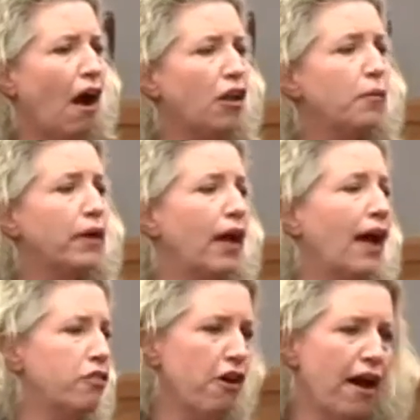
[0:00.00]
call him
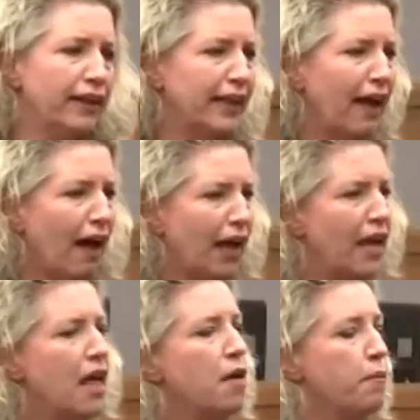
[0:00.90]
a child of God,
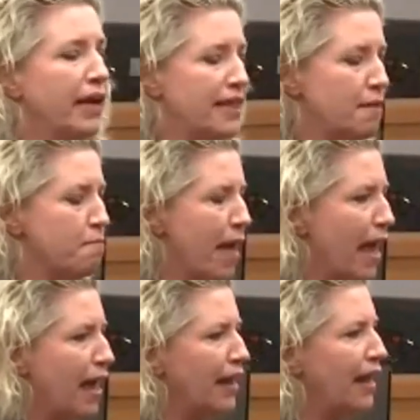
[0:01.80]
but he's a
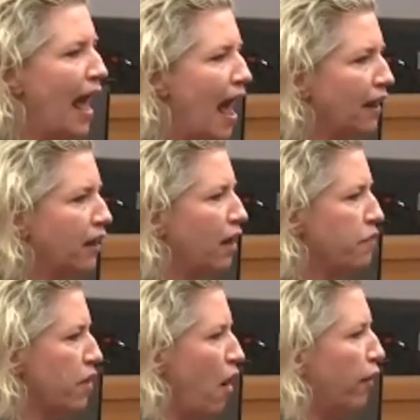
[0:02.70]
man in
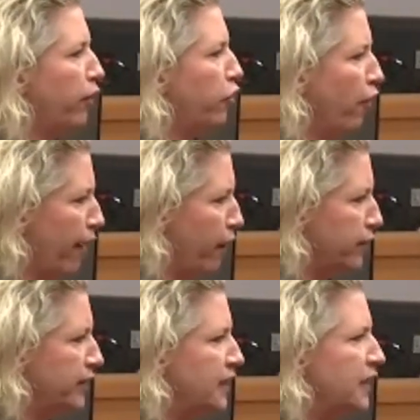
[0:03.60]
handcuffs on the
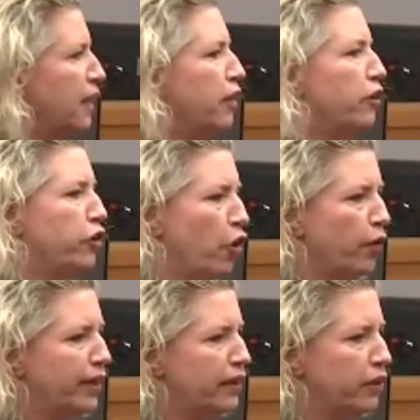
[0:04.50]
ground. You
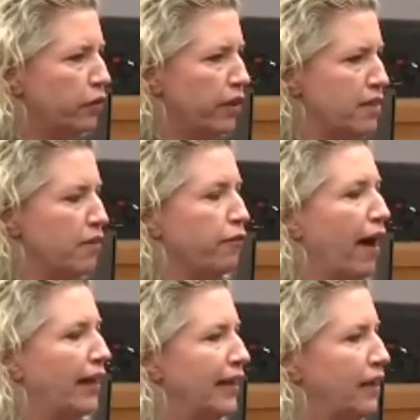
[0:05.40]
don't get to do this. It
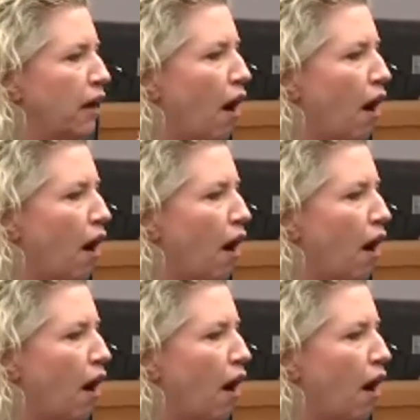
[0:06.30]
violated